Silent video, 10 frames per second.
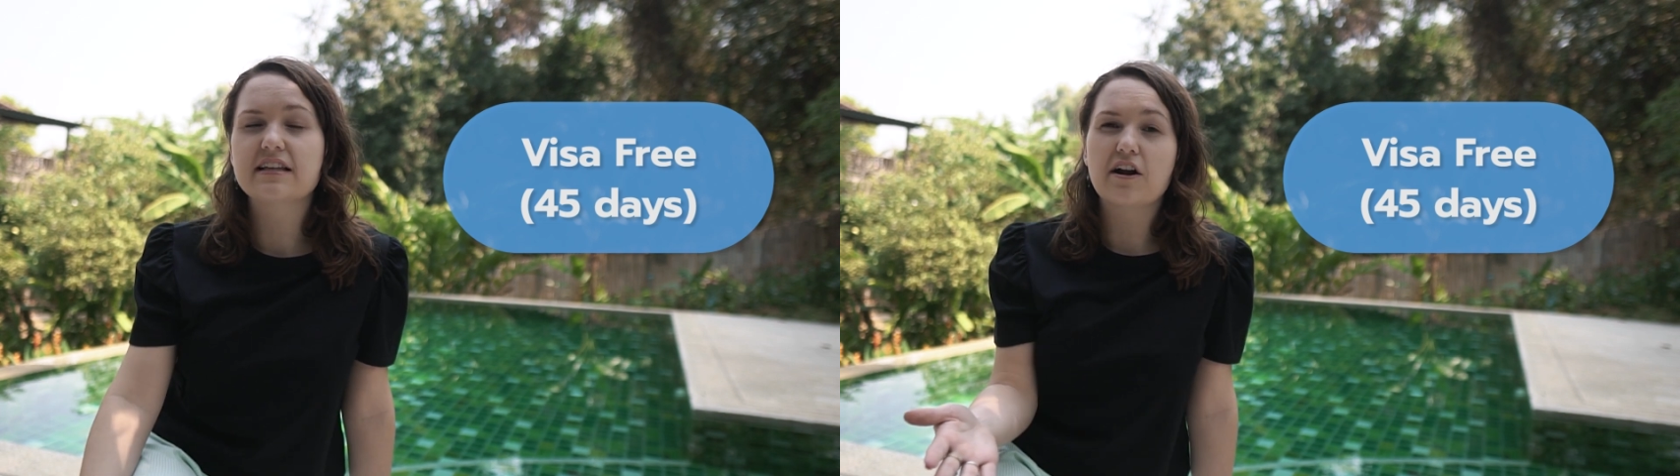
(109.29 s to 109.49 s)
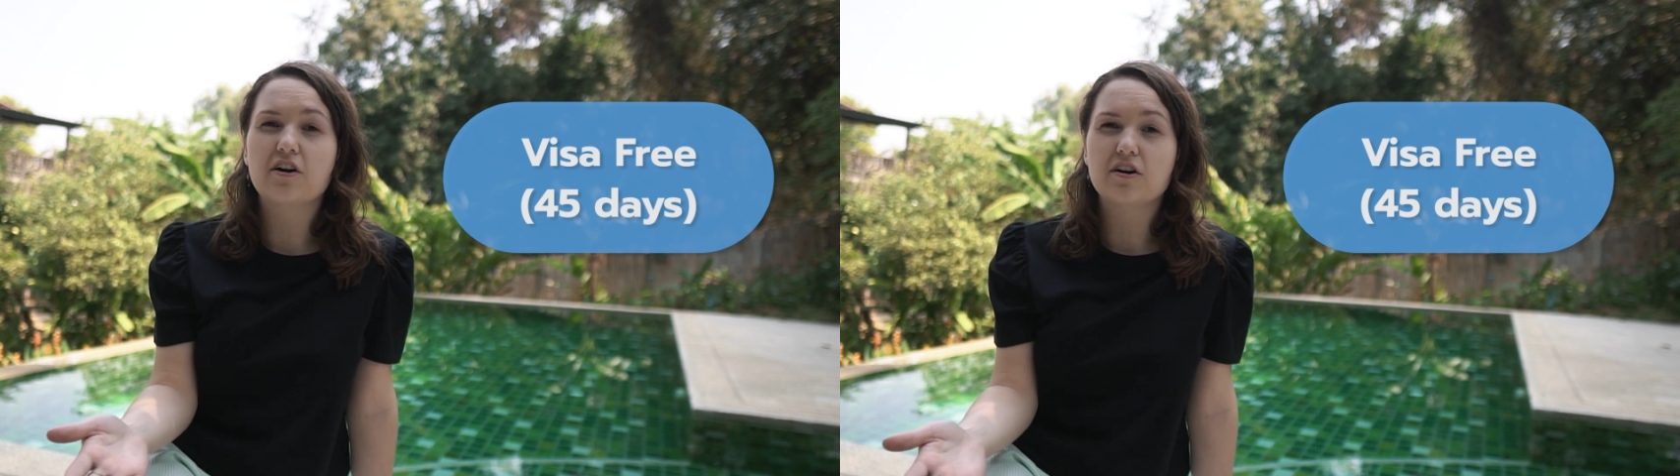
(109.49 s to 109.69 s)

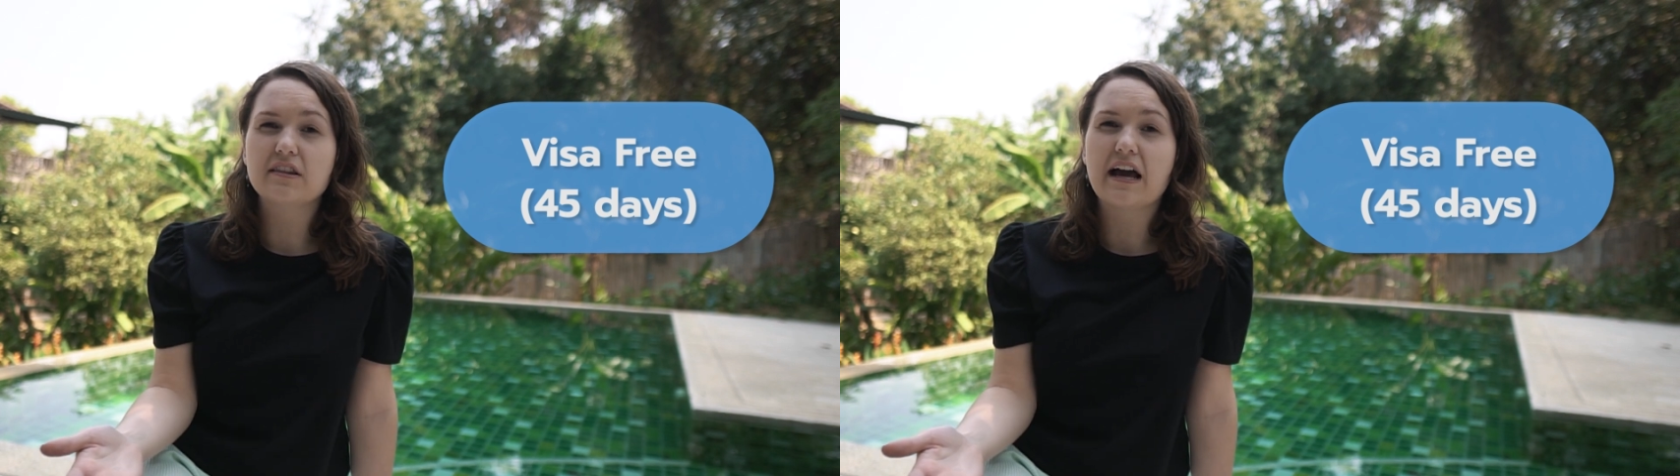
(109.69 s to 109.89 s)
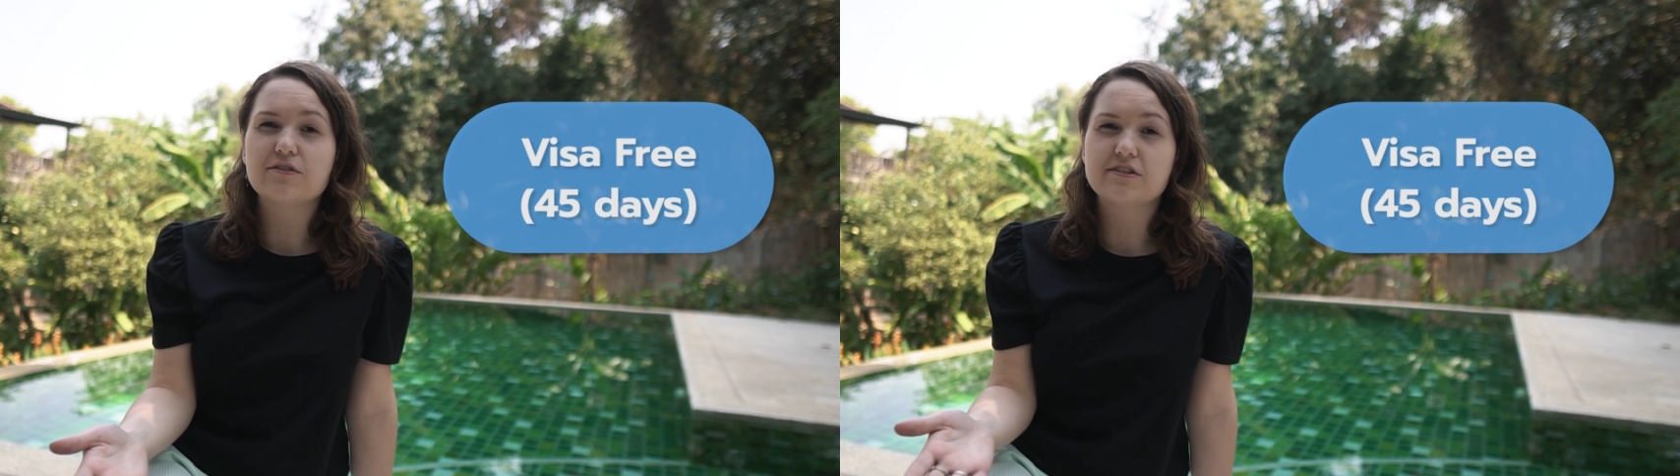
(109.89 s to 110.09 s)
that are
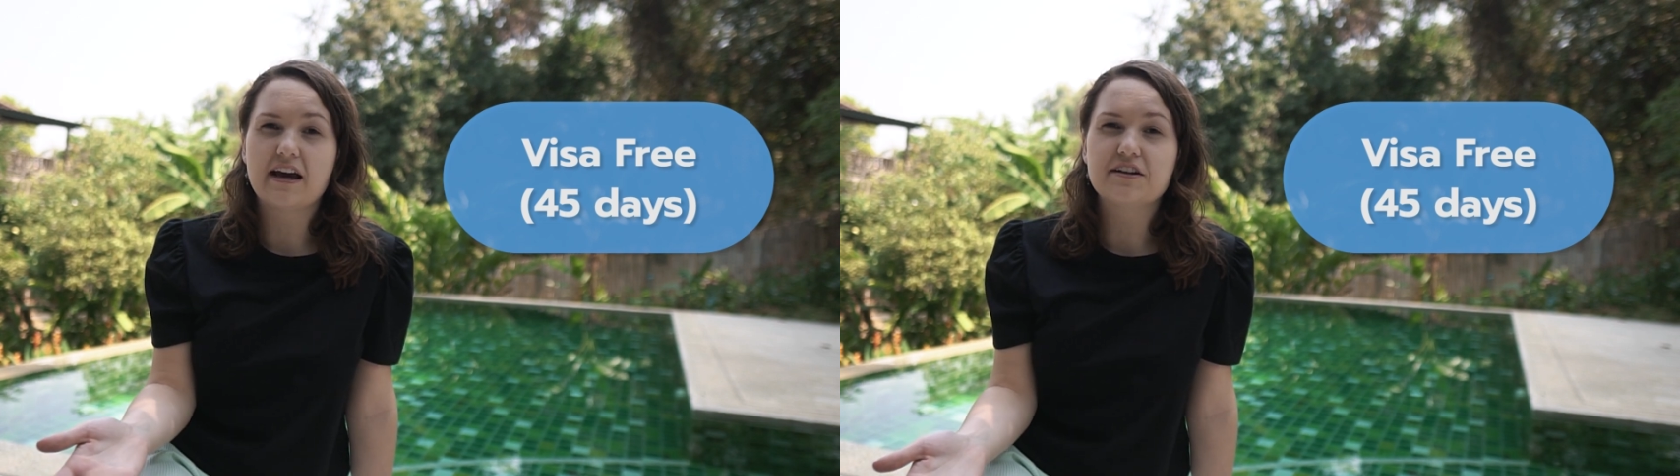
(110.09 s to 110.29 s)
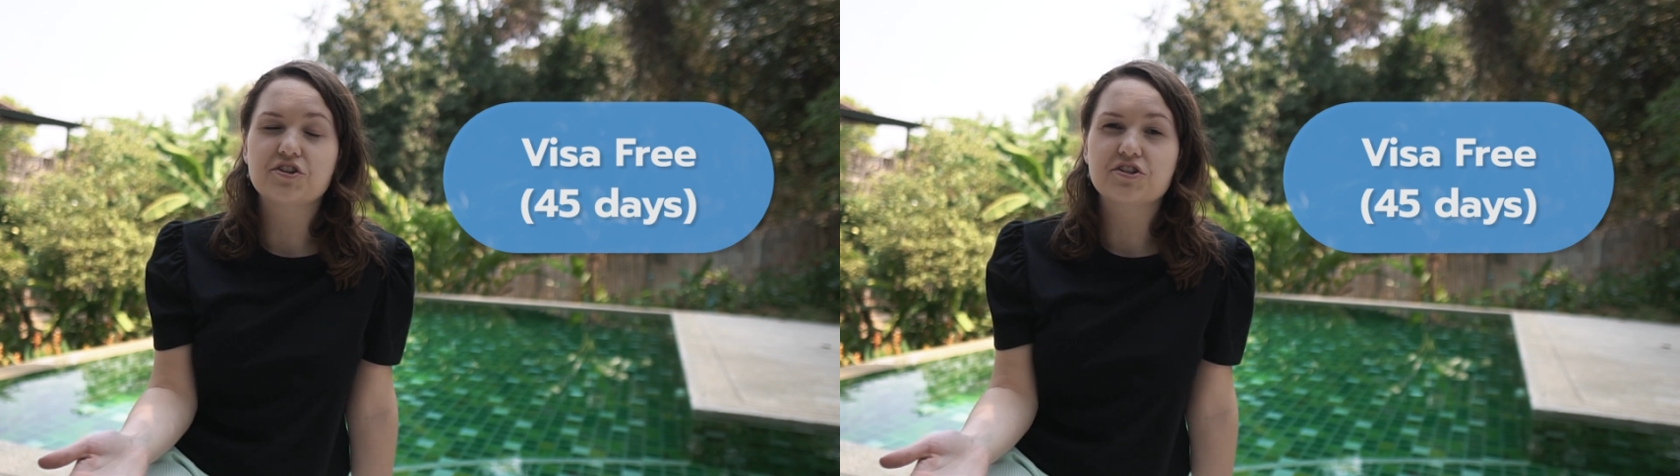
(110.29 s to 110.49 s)
allowed to
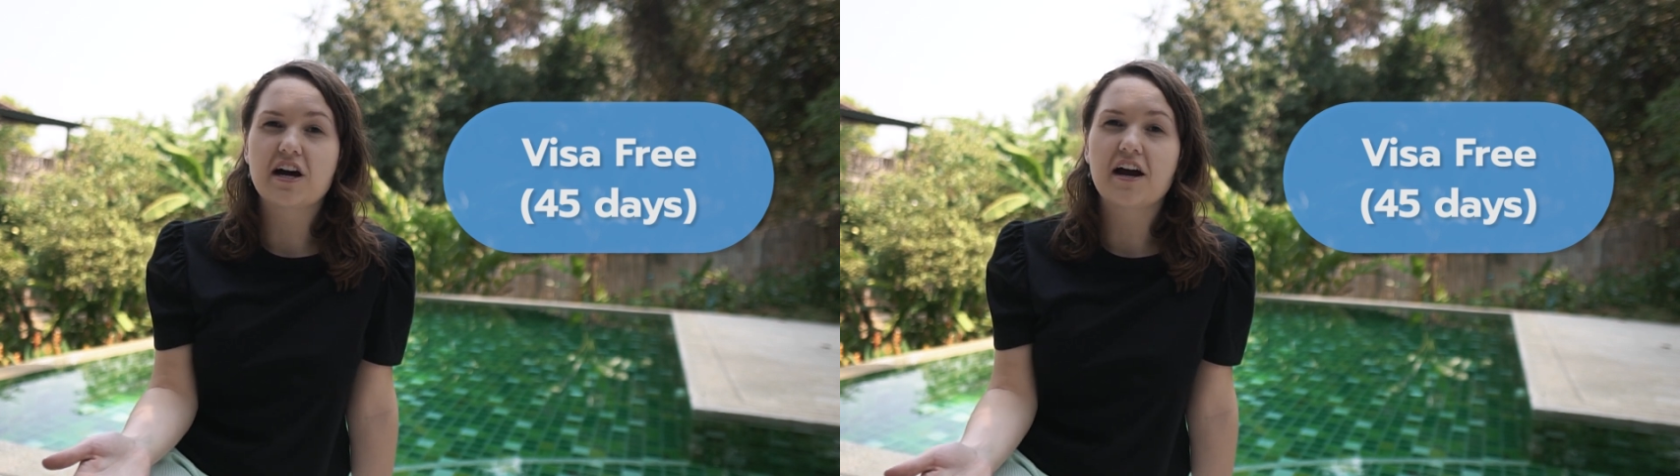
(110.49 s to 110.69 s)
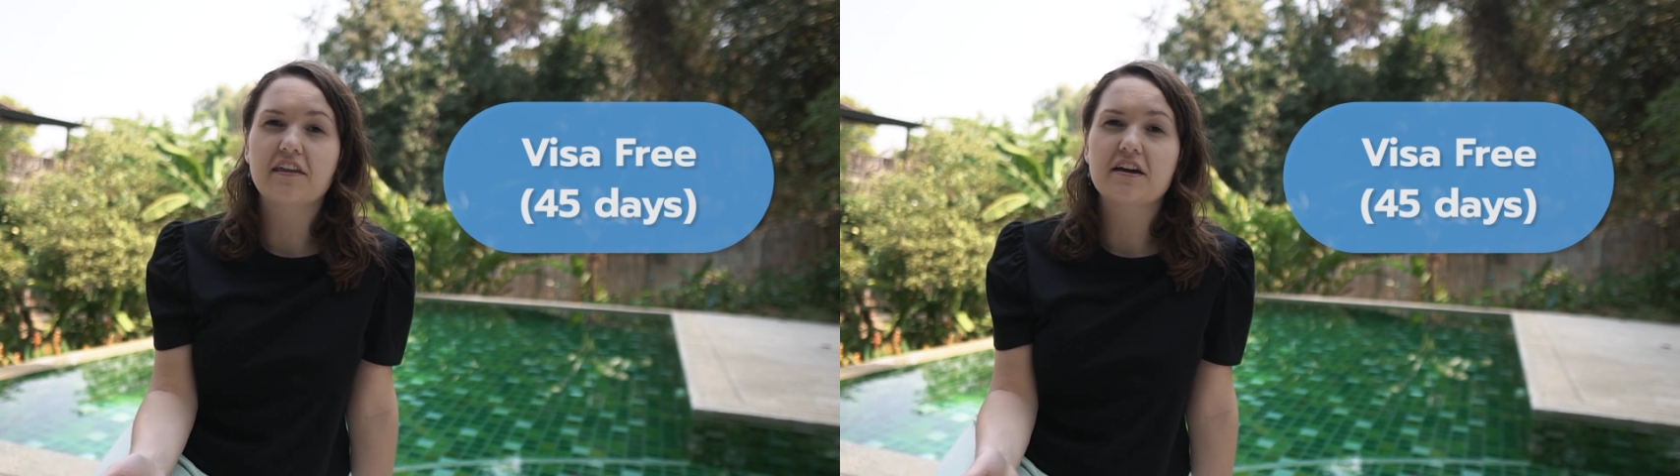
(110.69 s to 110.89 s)
enter
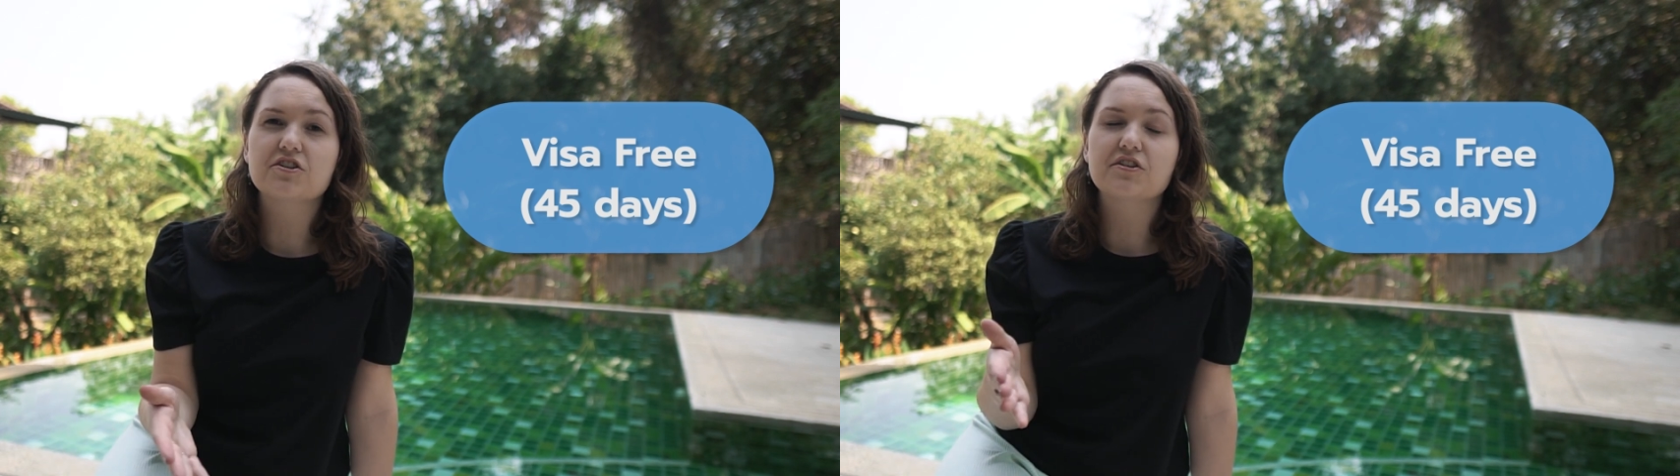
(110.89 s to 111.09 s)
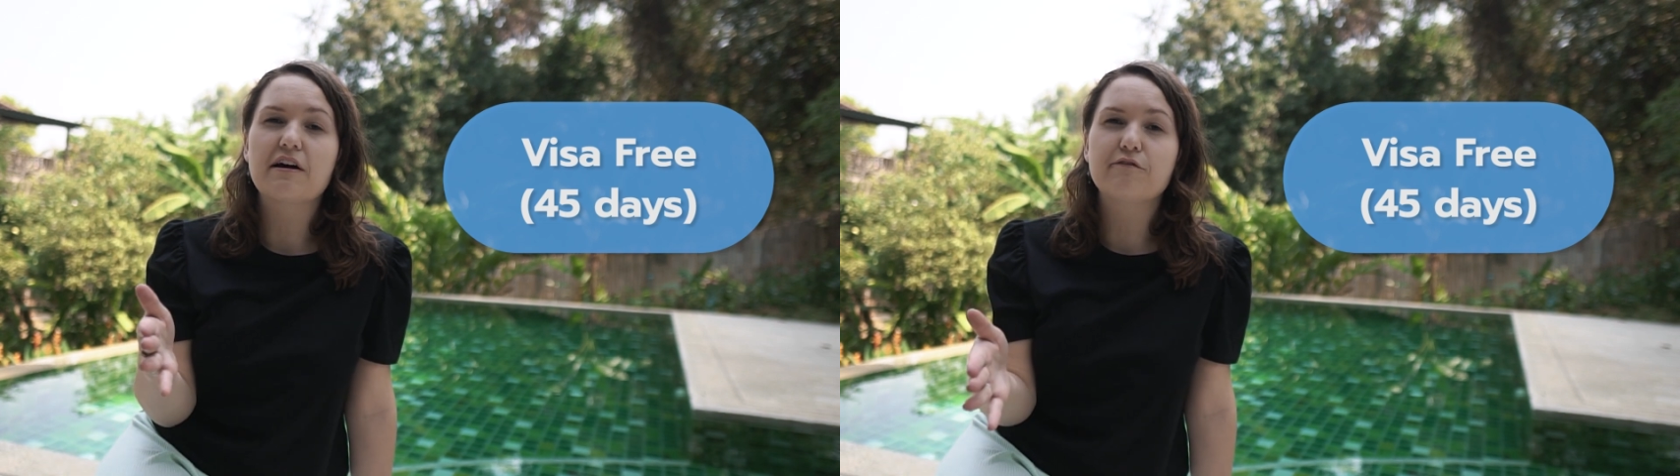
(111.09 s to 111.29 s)
Thailand
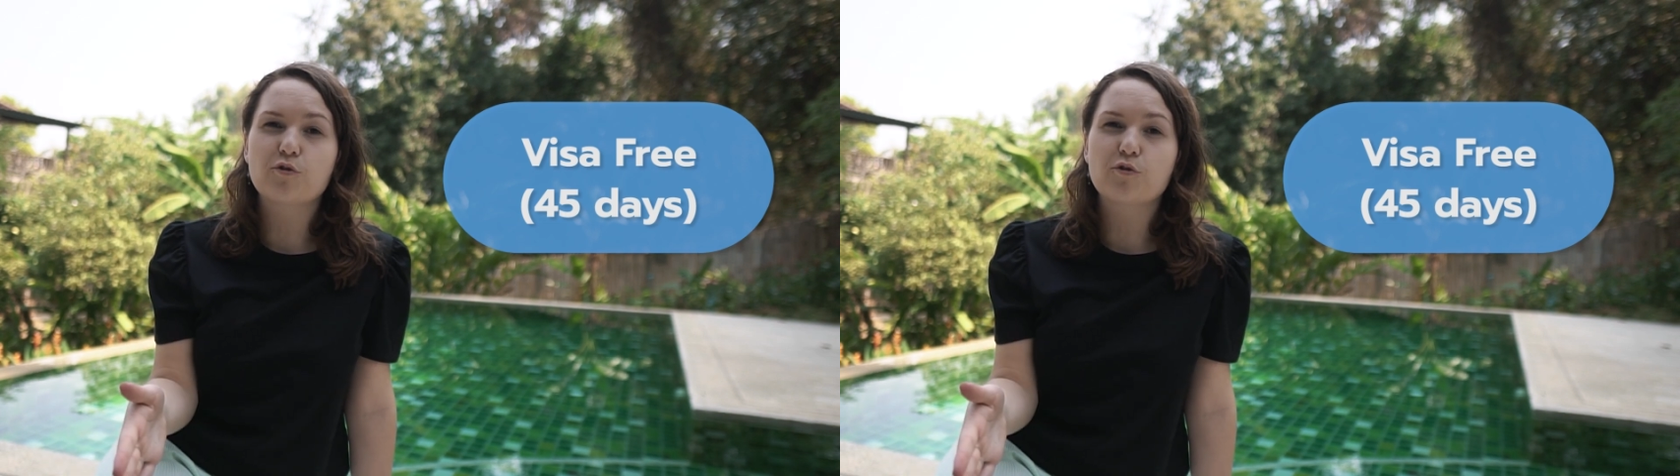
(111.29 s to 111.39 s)
on that